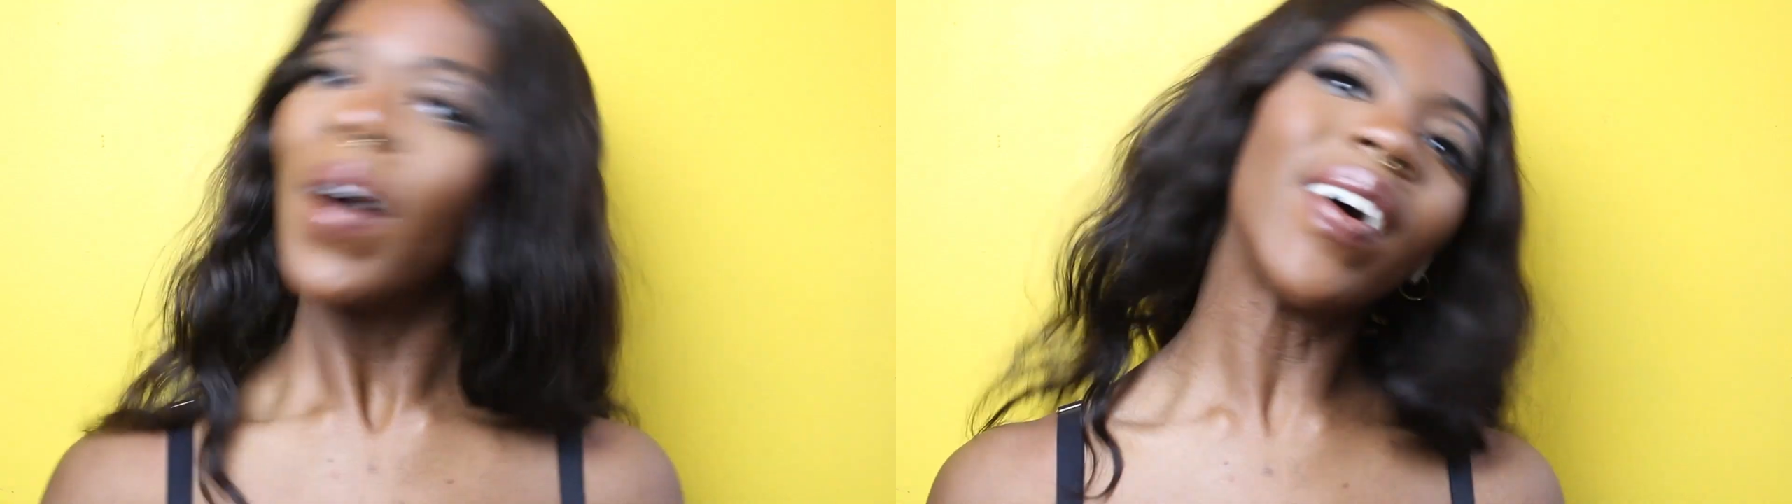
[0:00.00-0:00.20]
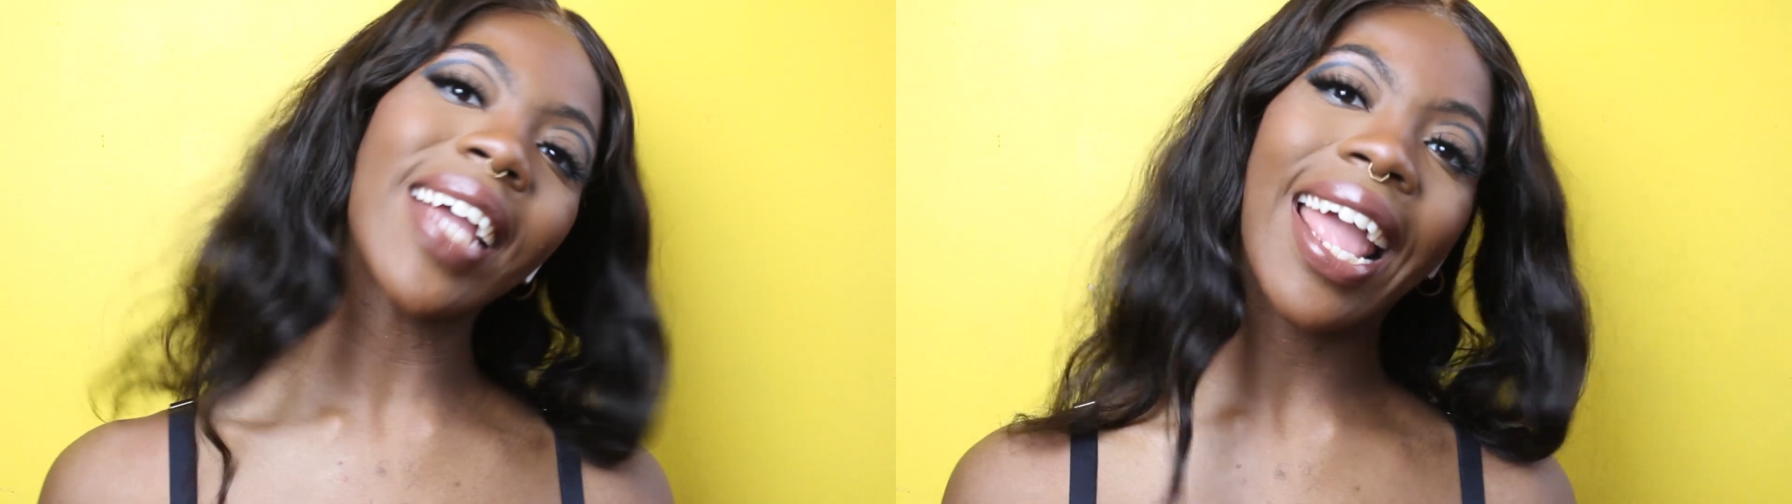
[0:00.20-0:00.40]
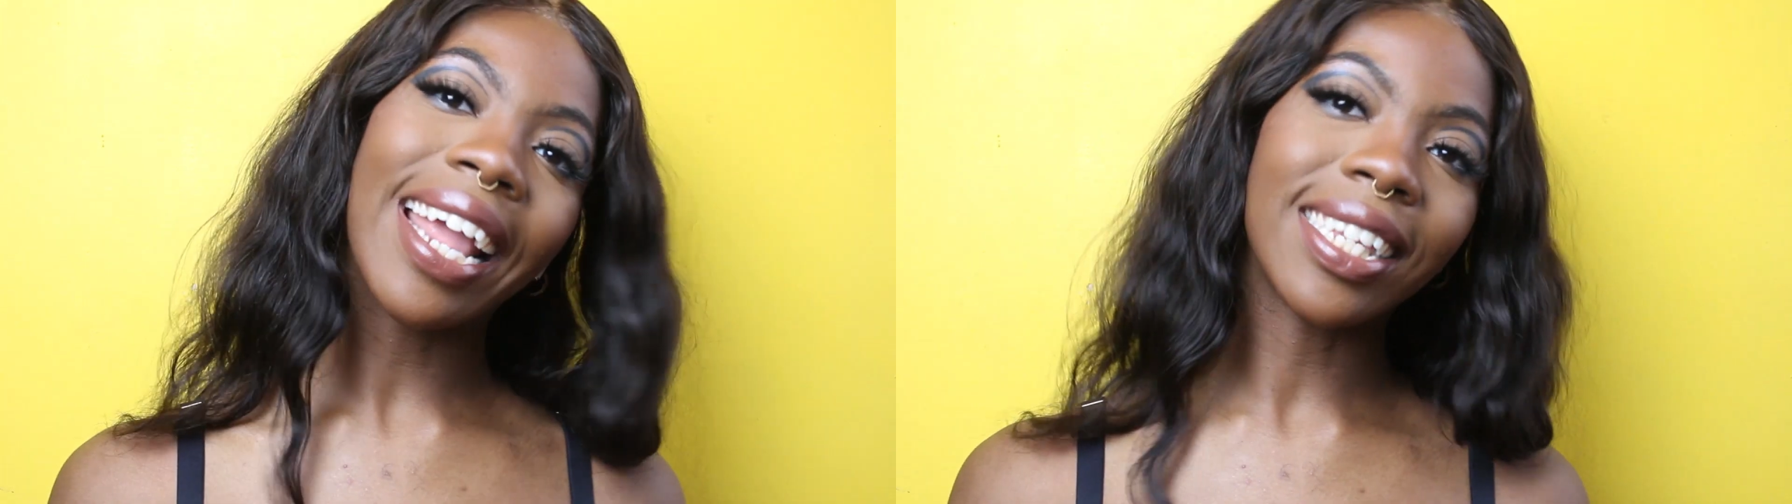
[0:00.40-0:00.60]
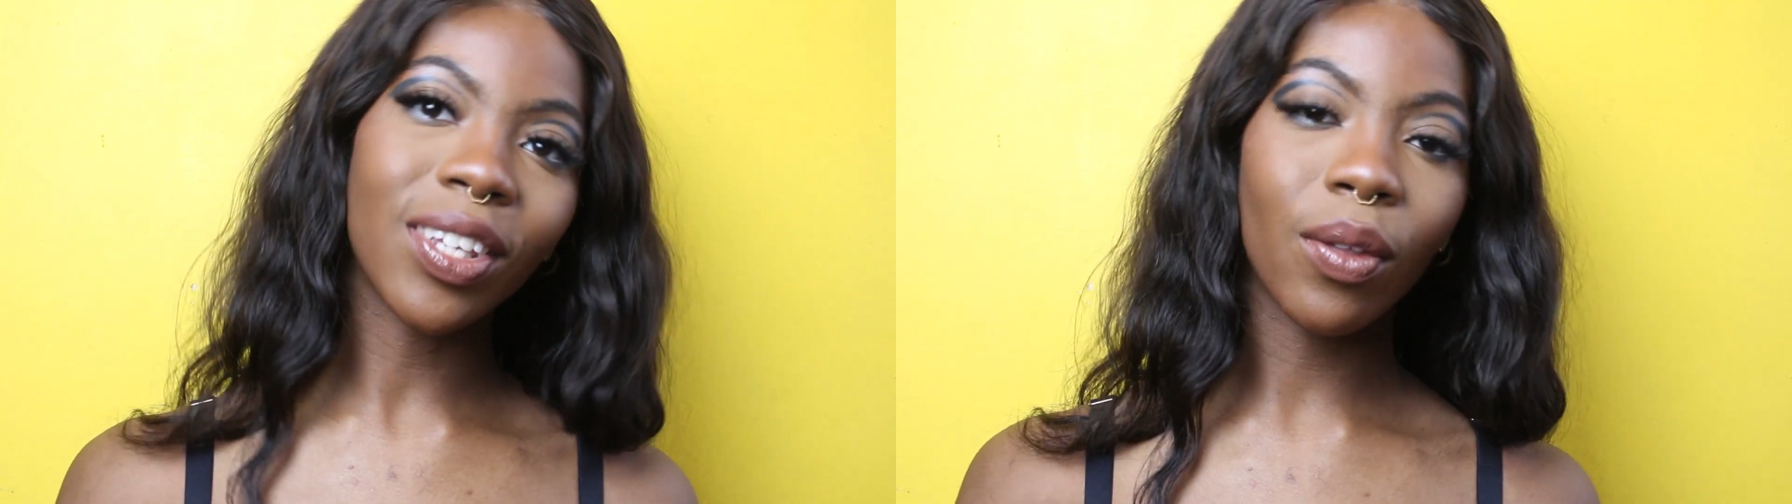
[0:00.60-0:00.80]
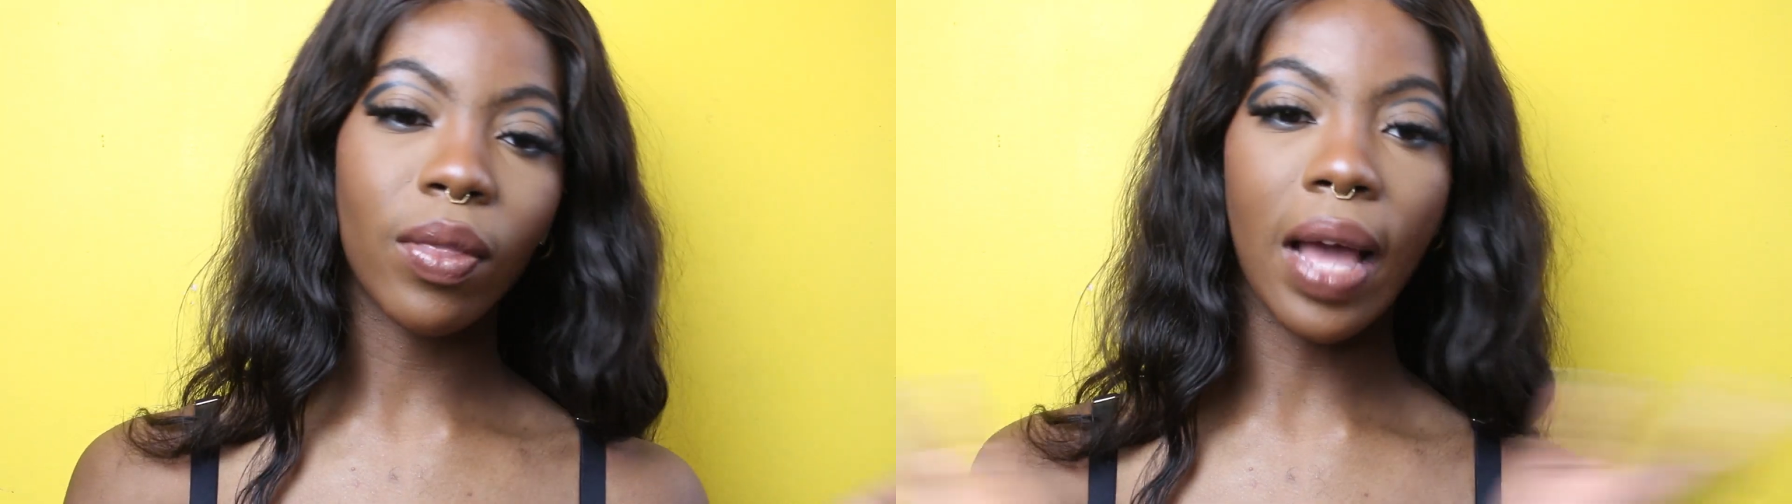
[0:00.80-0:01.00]
Okay,
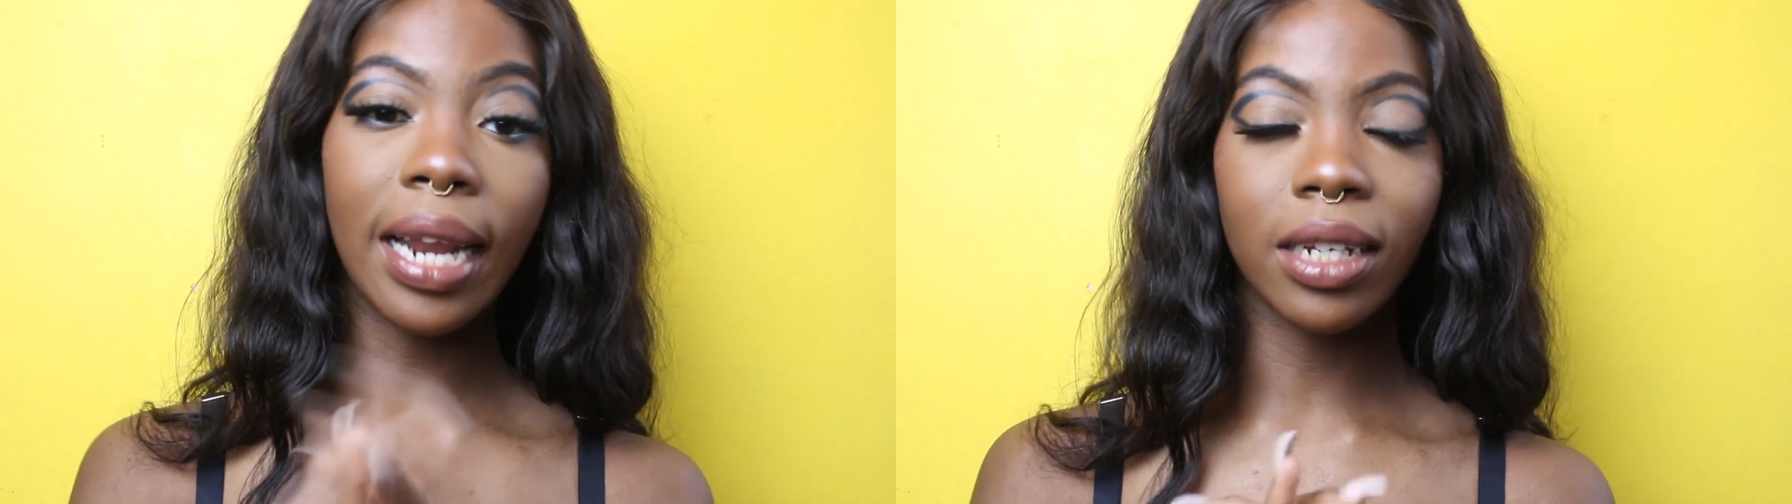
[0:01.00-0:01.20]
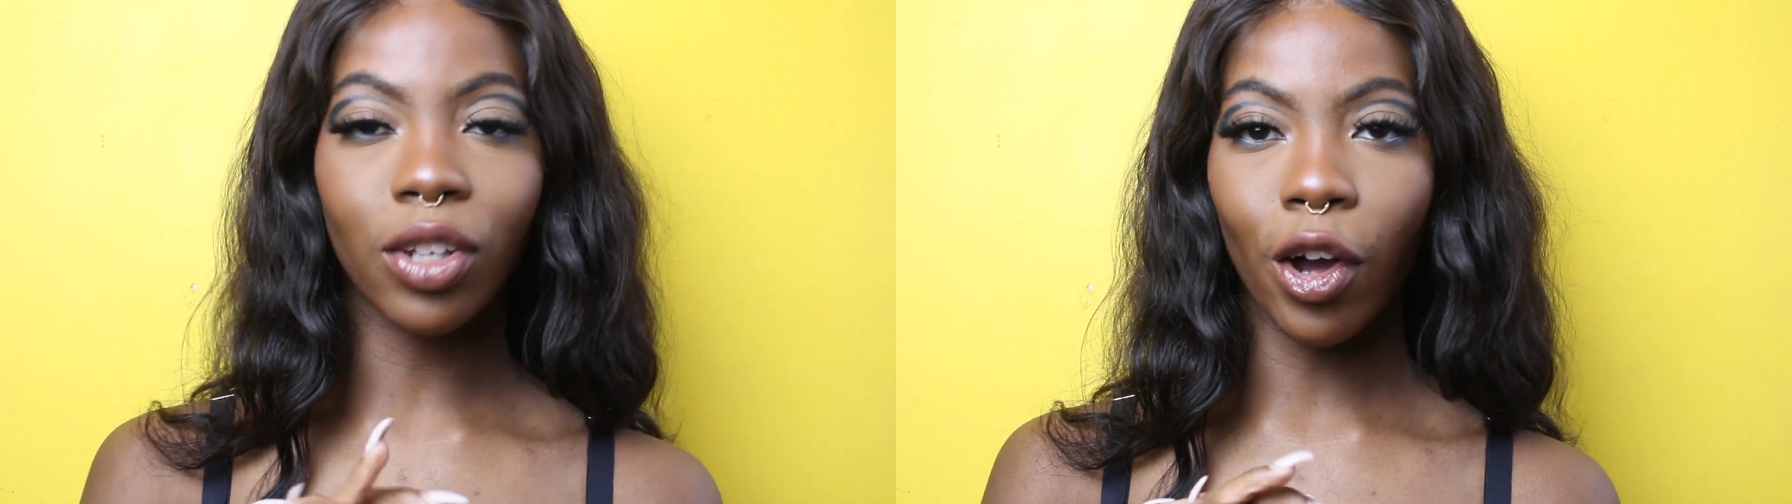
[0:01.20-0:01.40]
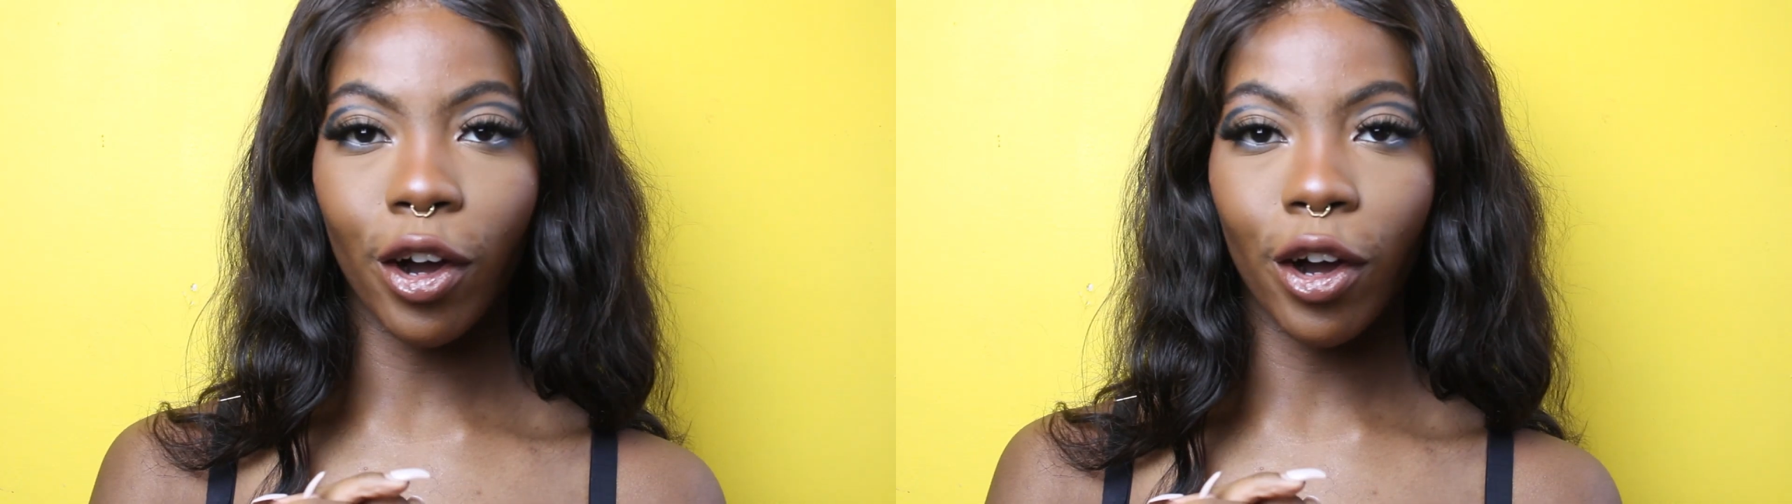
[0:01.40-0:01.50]
so that is